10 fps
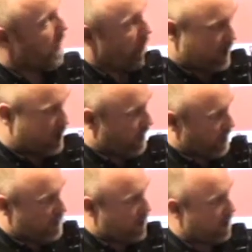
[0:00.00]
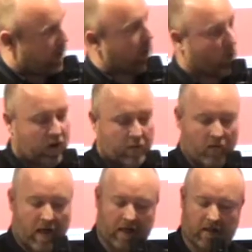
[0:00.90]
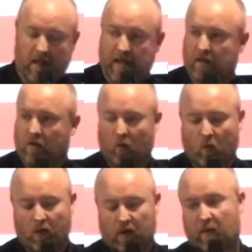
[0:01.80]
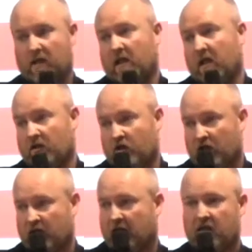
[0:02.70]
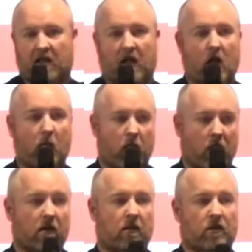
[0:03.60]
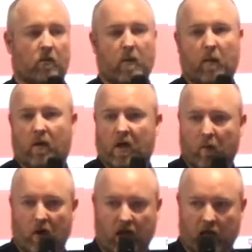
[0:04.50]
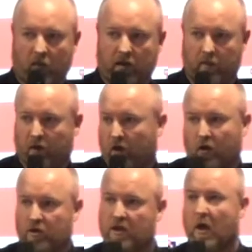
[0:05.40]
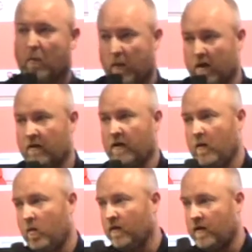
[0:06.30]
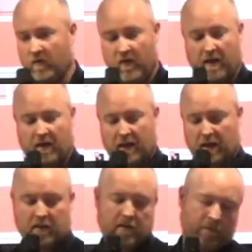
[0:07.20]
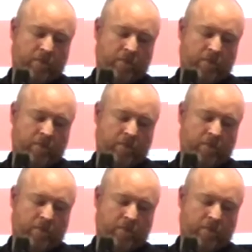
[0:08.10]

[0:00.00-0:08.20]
better experiences and they want to be recognised. They don't want to be seen as just this kind of number. So when people are communicating with them, they're not just a number, they want to be recognised.